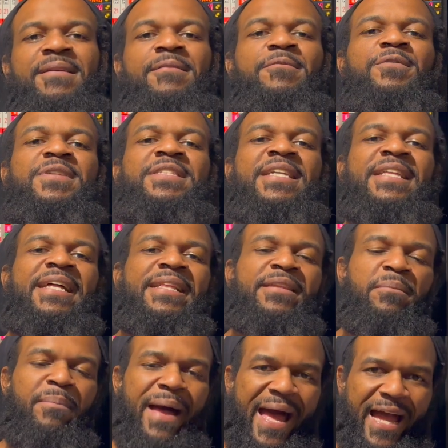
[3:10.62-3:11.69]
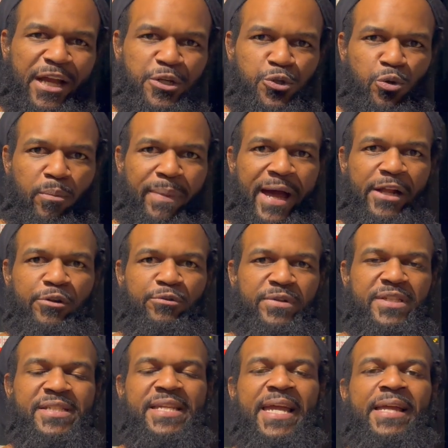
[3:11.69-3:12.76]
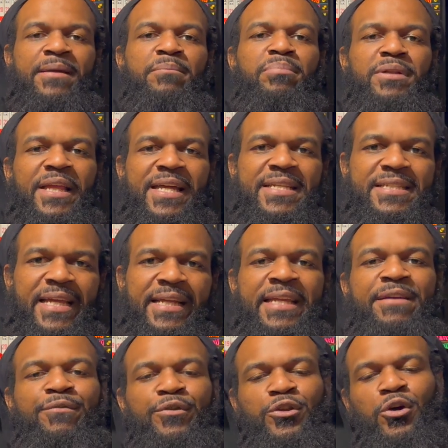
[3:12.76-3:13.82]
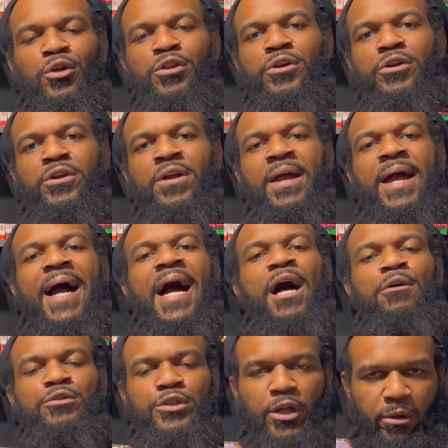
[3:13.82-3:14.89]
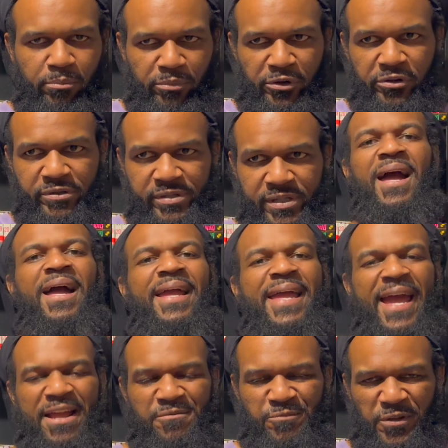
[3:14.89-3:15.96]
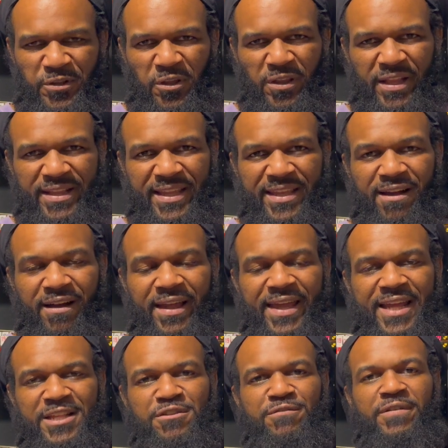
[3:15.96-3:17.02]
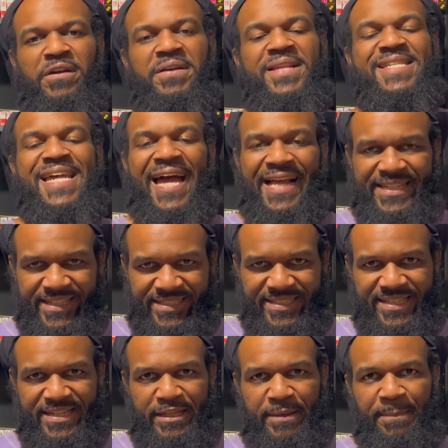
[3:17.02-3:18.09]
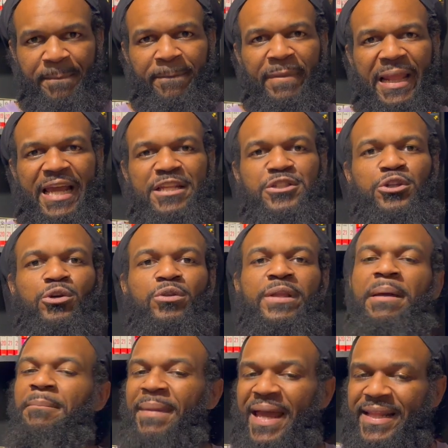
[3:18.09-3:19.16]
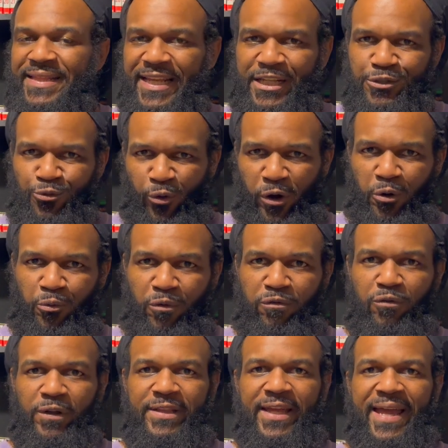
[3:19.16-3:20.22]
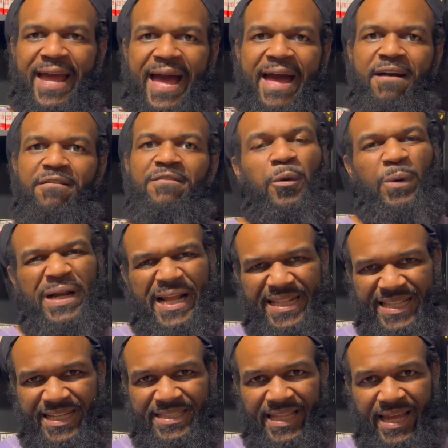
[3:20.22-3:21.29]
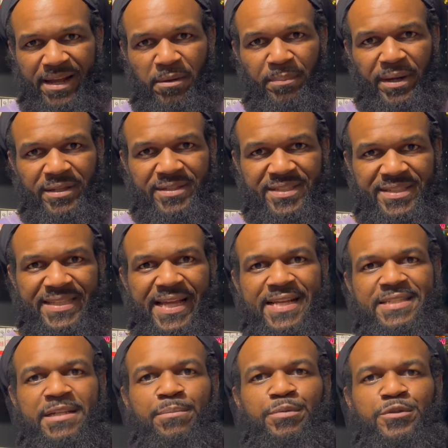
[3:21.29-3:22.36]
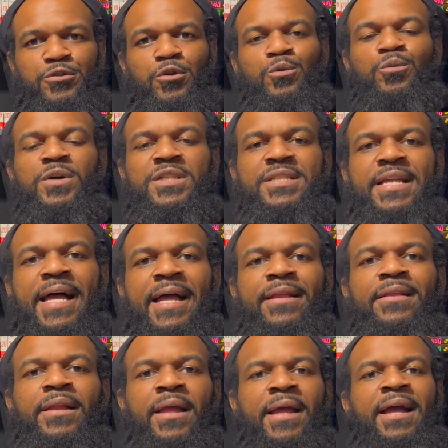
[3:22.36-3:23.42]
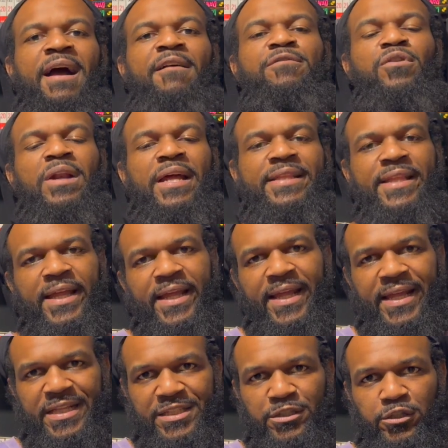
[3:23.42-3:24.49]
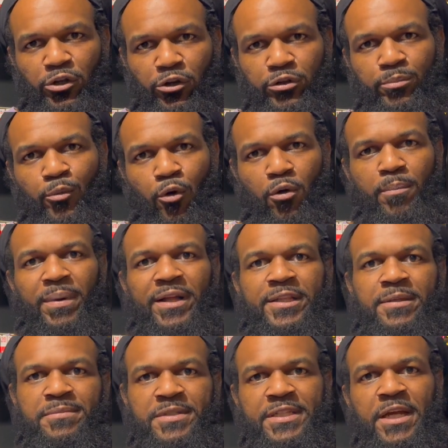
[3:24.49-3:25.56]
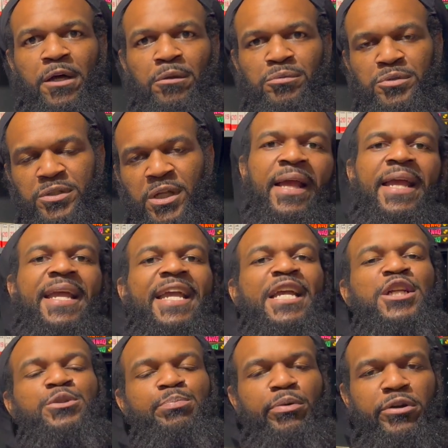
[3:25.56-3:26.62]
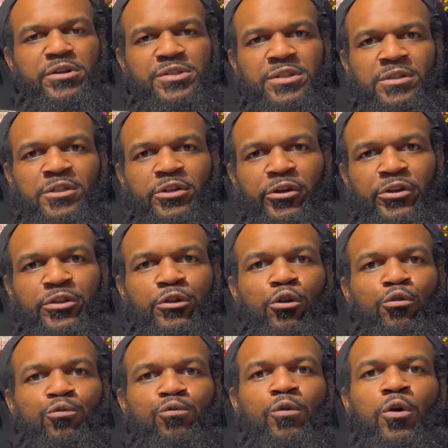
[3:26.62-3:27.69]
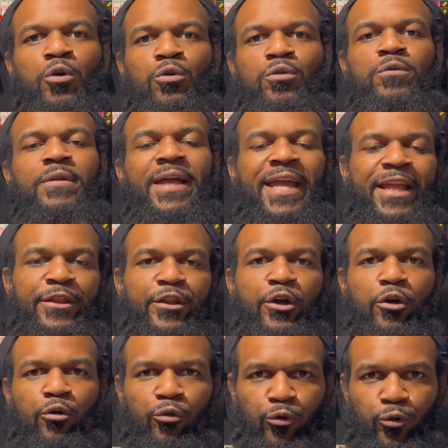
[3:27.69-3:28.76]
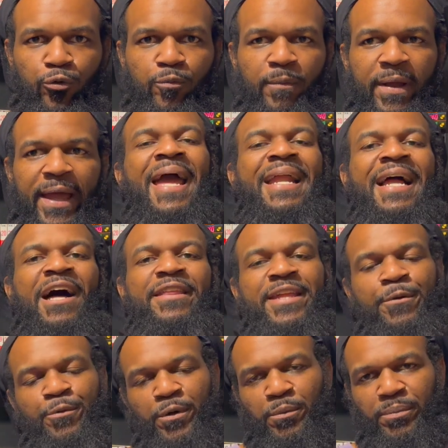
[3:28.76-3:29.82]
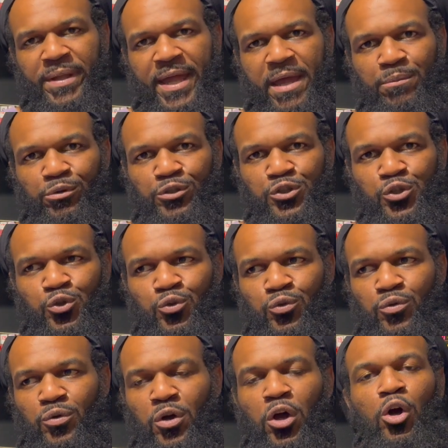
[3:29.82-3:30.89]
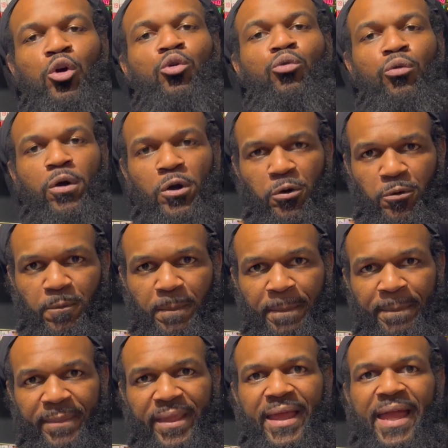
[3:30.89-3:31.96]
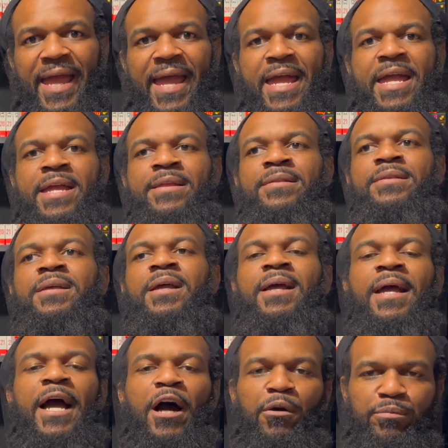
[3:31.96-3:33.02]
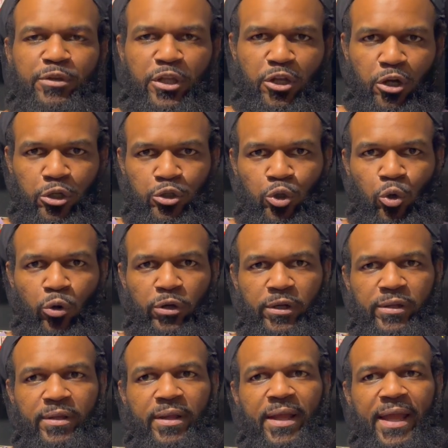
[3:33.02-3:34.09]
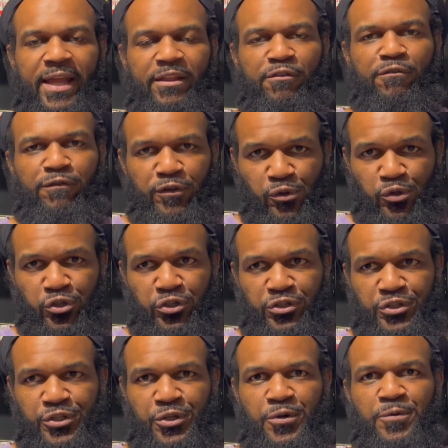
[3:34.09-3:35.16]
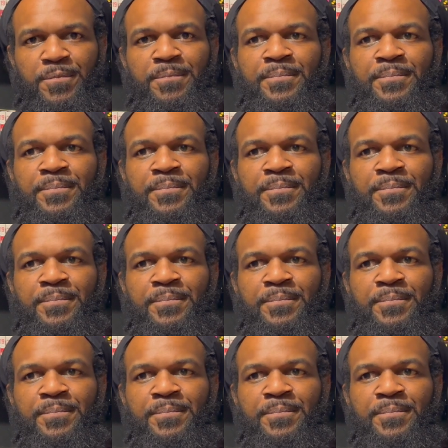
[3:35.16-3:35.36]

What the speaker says: we see that the actual battle is taking place, and even though they're outnumbered, again, we know that the young kids are very talented, and so they make things work with what they have. What I did like about this last episode was that I feel like the kids learned more about themselves. Each person learned their role in the group and how they will be able to grow and help the young lord in the future. So